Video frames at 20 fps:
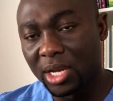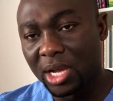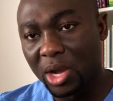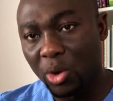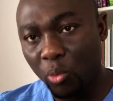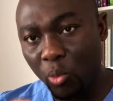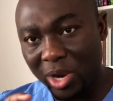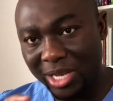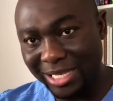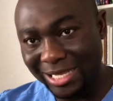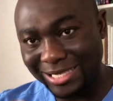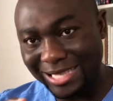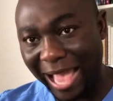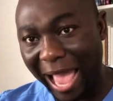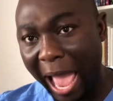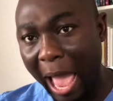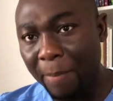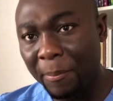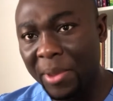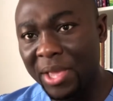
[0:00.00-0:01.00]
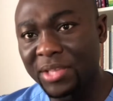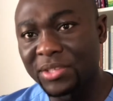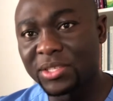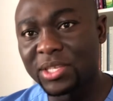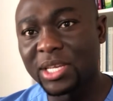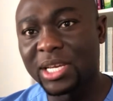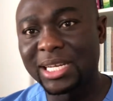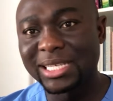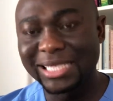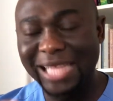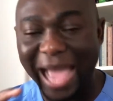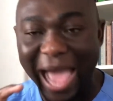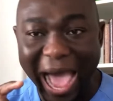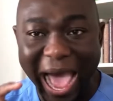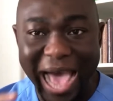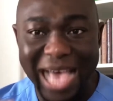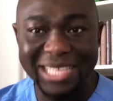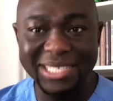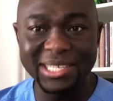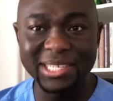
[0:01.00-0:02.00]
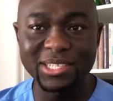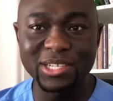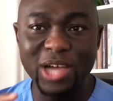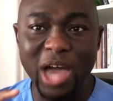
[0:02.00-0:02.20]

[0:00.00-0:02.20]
When this happens, the acid